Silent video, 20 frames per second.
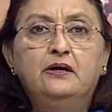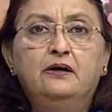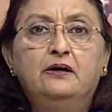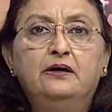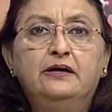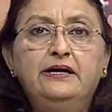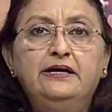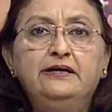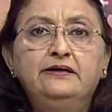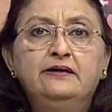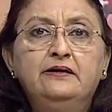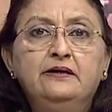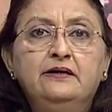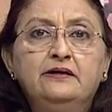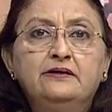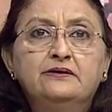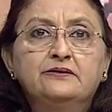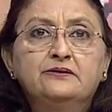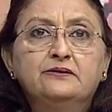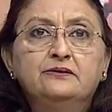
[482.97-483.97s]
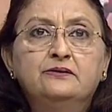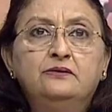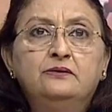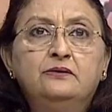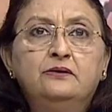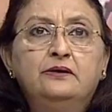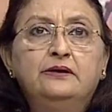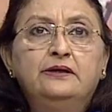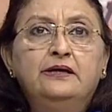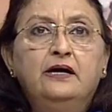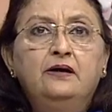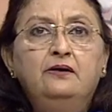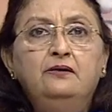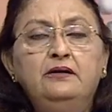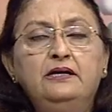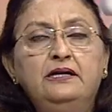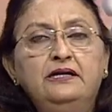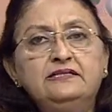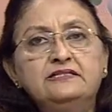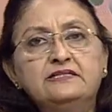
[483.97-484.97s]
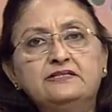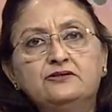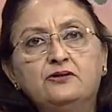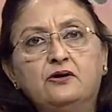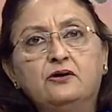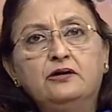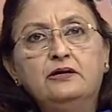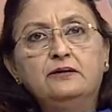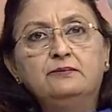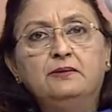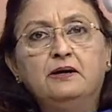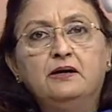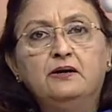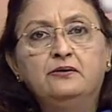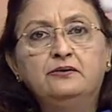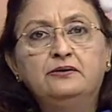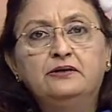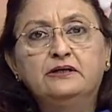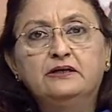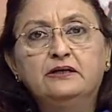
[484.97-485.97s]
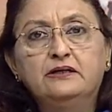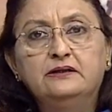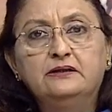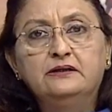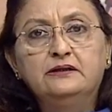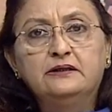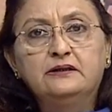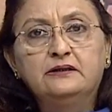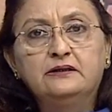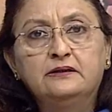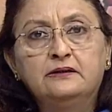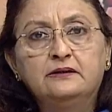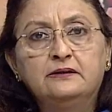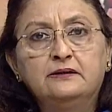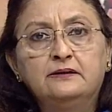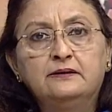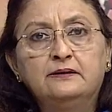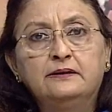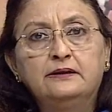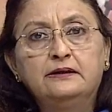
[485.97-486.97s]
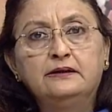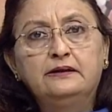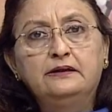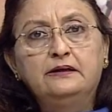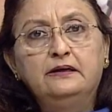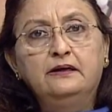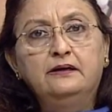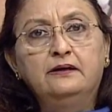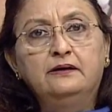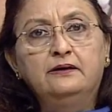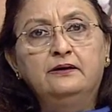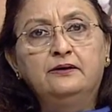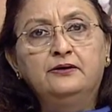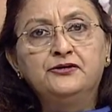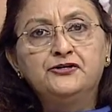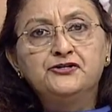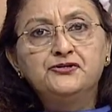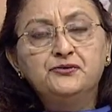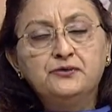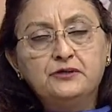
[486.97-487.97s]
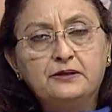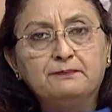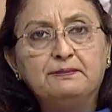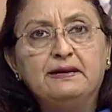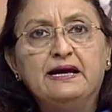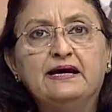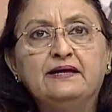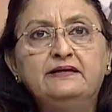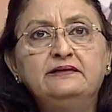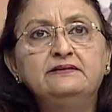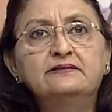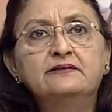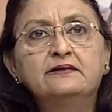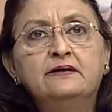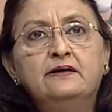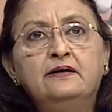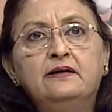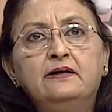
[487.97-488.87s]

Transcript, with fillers: All right. So, now let us talk about the uh, shoot apex.